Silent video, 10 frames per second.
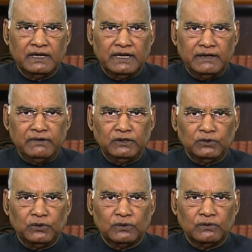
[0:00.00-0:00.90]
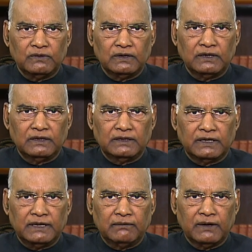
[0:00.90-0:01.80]
Even though the
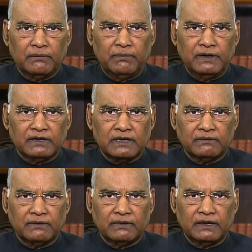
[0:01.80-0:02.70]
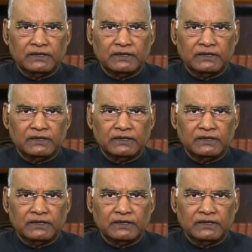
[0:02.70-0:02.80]
development of our